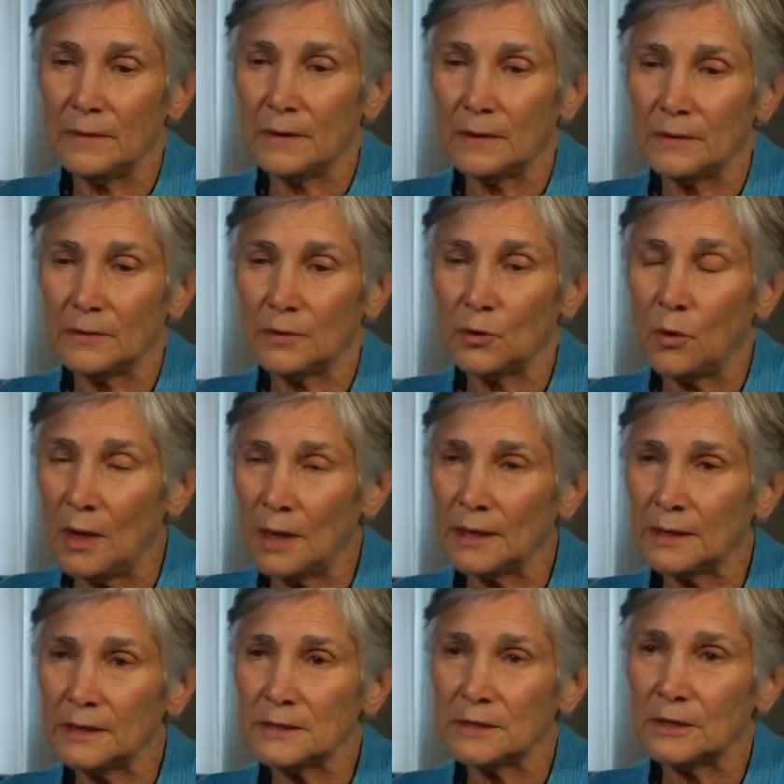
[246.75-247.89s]
uh, the
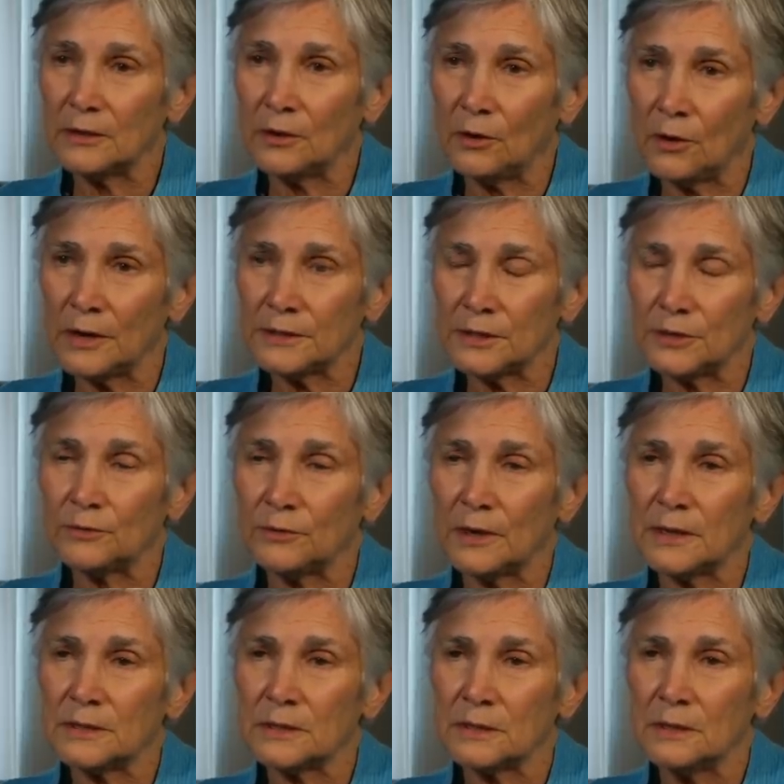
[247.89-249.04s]
qualities that the arts
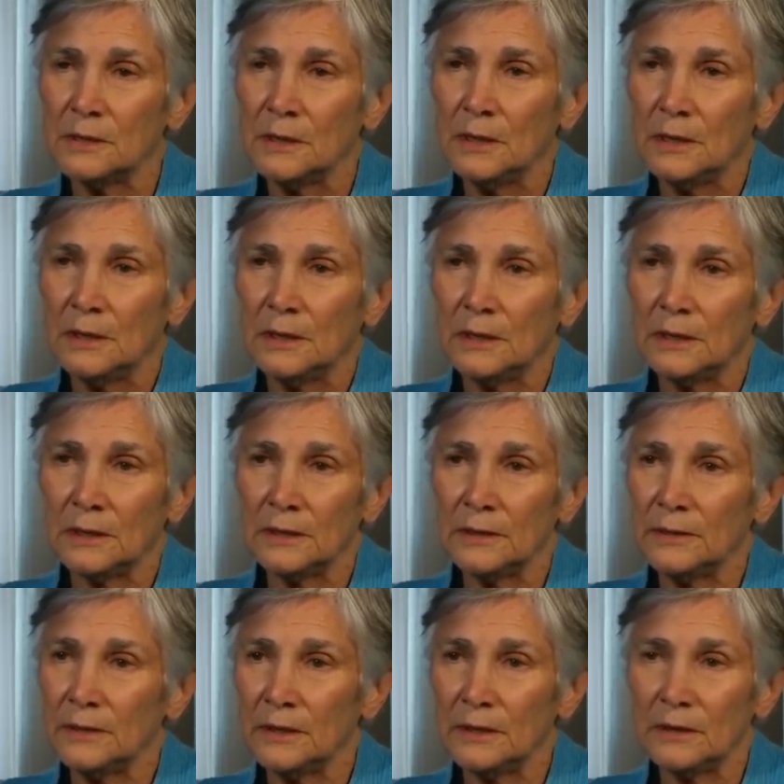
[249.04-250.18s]
address uh,
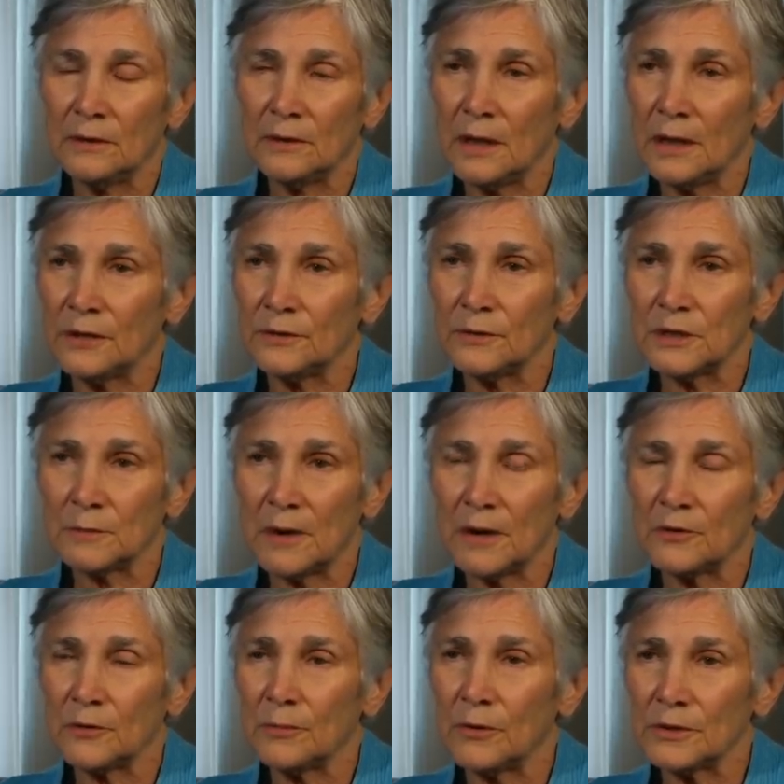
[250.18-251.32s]
that are not addressed by
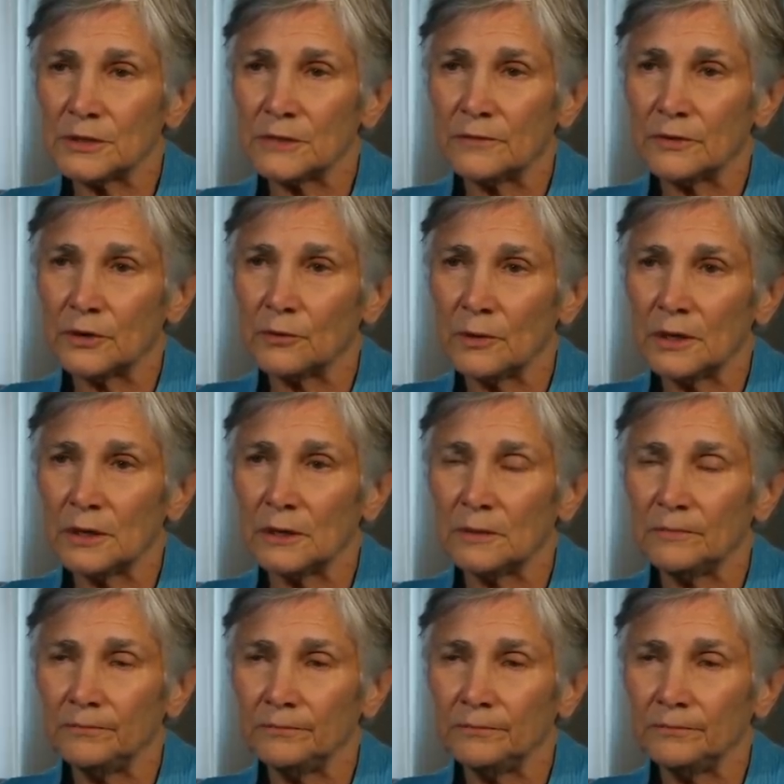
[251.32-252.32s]
other parts of the curriculum.